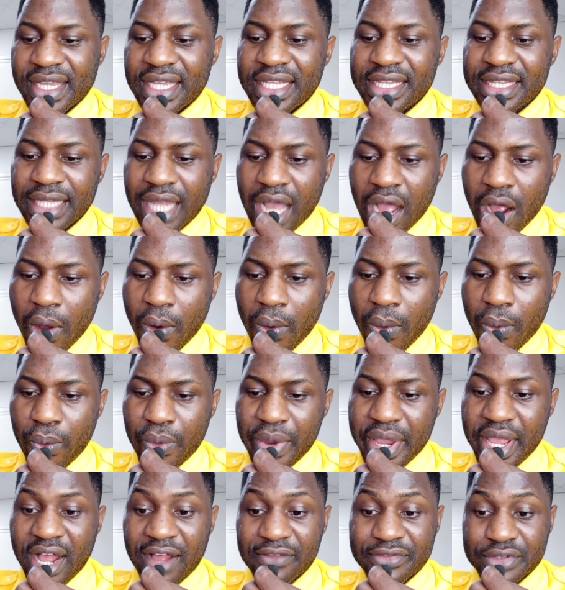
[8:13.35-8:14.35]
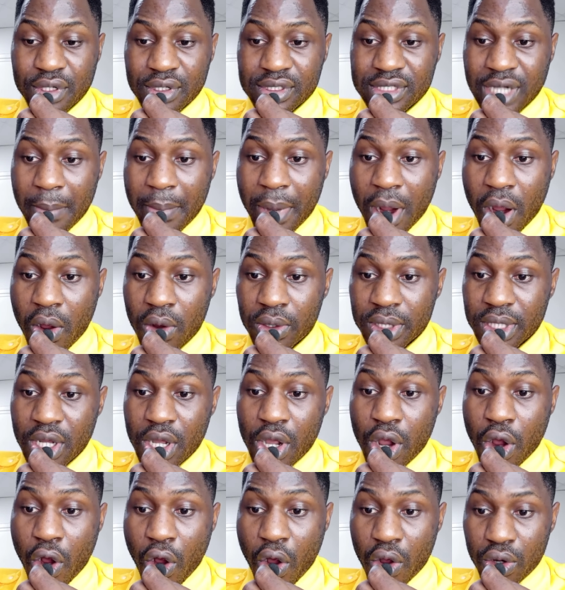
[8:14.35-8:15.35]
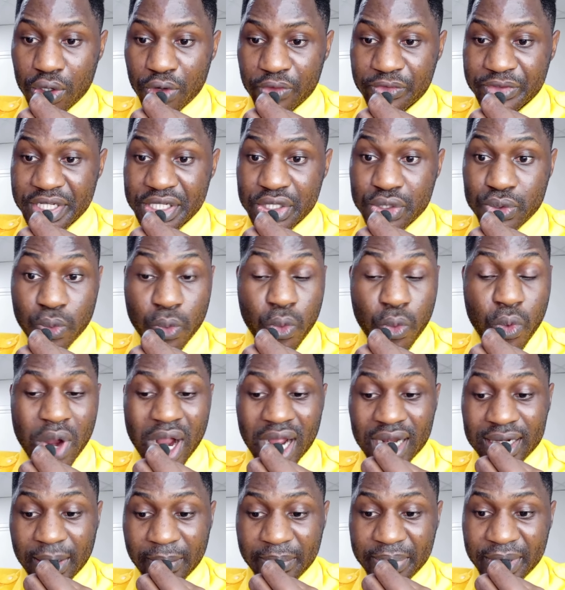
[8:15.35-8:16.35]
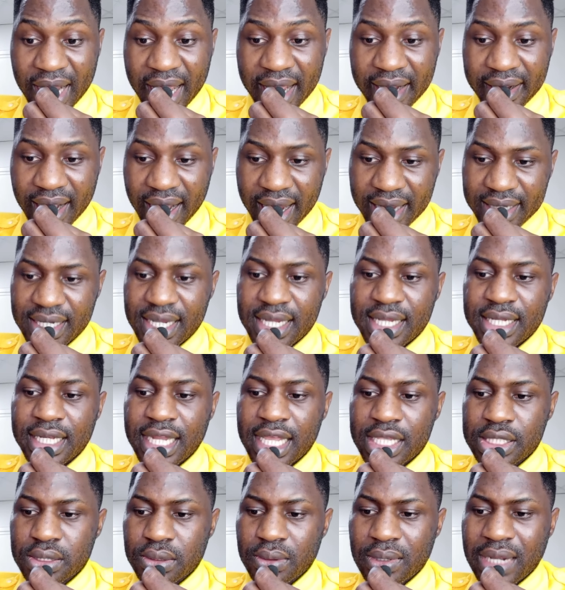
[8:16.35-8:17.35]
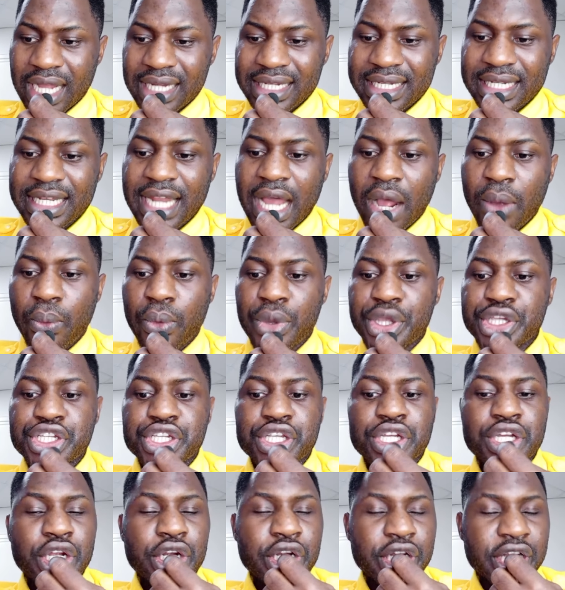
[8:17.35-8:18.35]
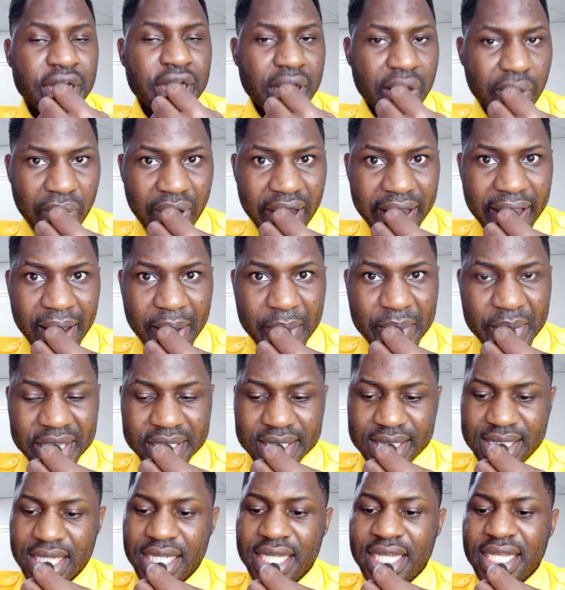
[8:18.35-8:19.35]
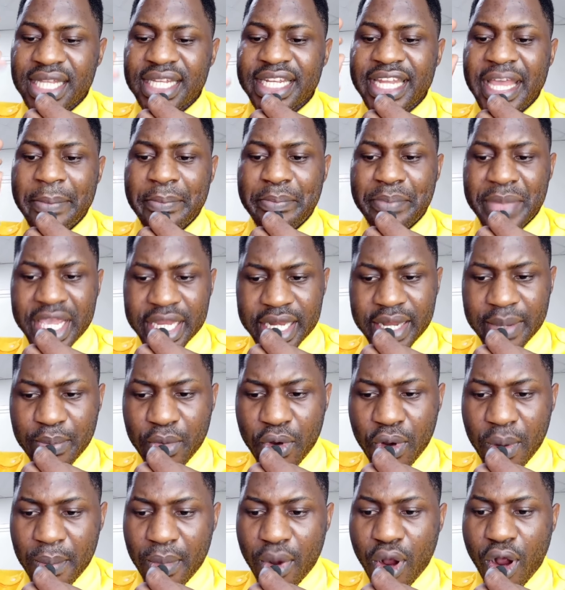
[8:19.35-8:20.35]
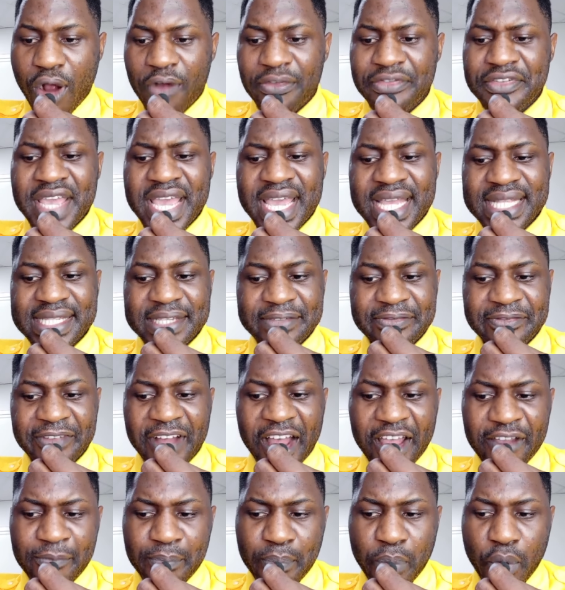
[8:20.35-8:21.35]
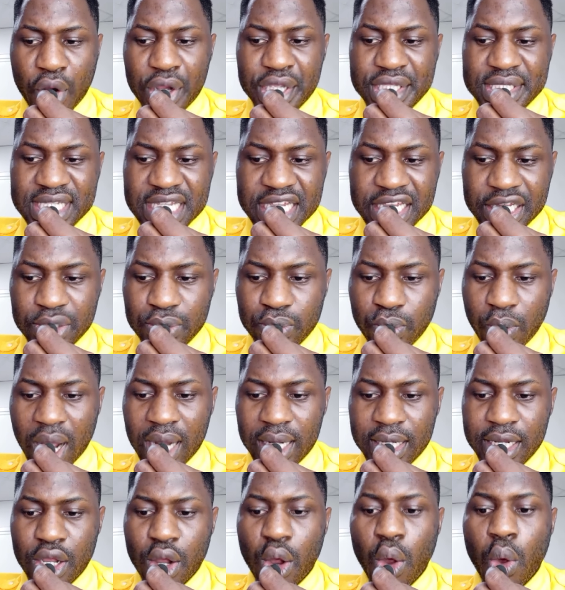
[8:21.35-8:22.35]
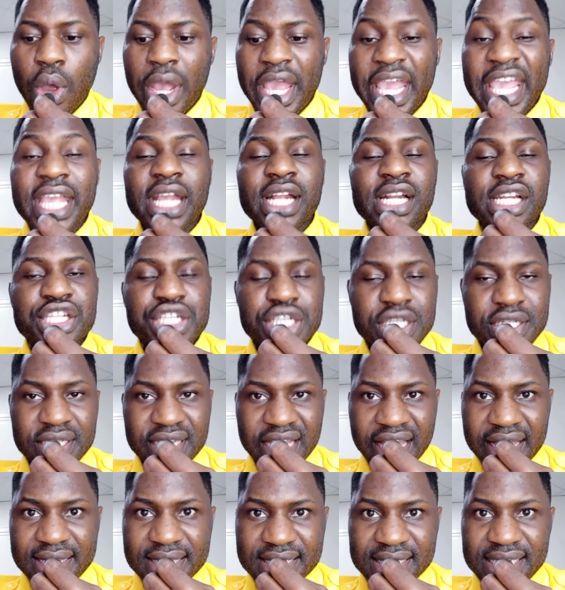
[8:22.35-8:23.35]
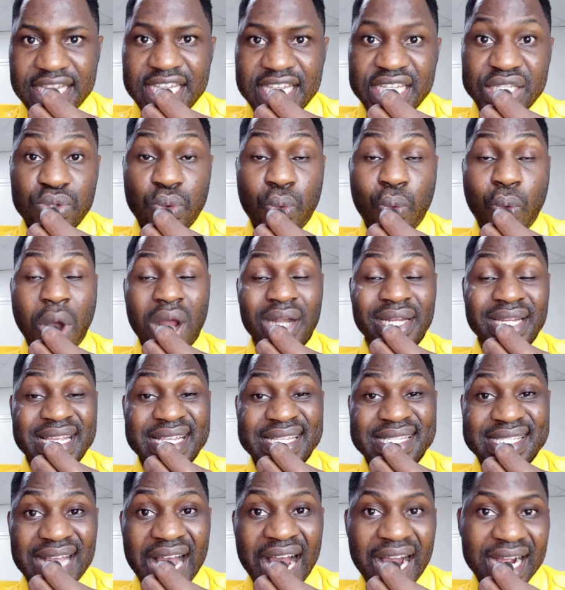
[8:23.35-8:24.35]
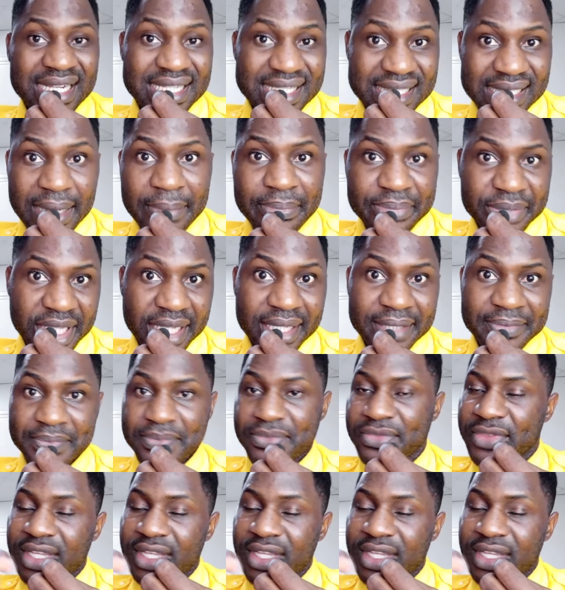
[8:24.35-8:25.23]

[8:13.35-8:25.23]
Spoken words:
Now, we have talked about all of these. Who can apply, right? Let's look at the language requirements. The minimum of 85 points in Duolingo English test is what is accepted.